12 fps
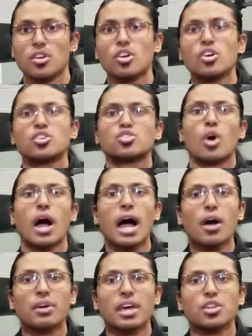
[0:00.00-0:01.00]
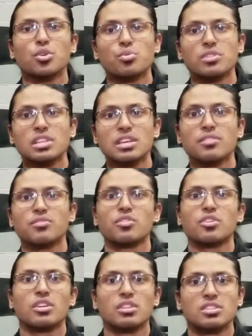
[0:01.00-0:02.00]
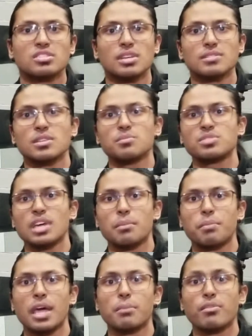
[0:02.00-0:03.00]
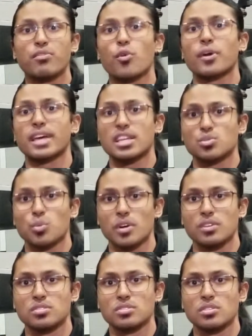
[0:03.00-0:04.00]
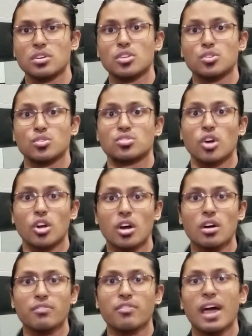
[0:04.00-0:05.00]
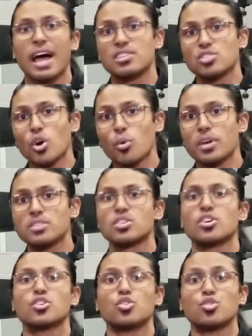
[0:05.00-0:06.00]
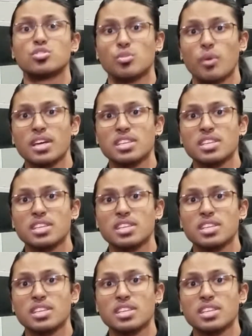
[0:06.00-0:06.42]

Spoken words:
So how can you relieve the symptoms and pain before it gets worse? To start off, as always, use the RICE